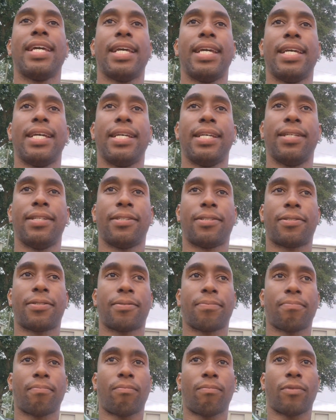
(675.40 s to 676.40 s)

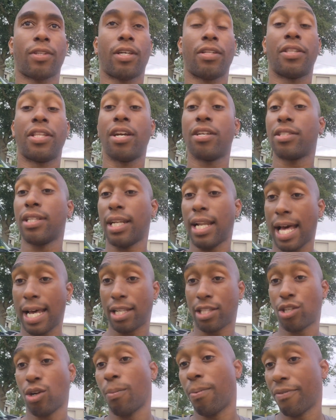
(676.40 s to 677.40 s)
is there's a
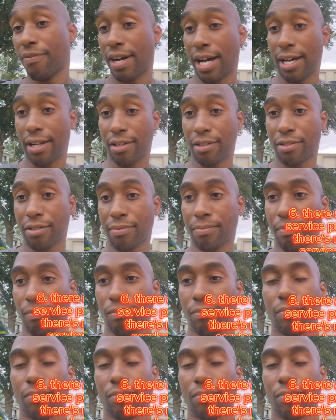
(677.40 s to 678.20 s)
lot of tow providers.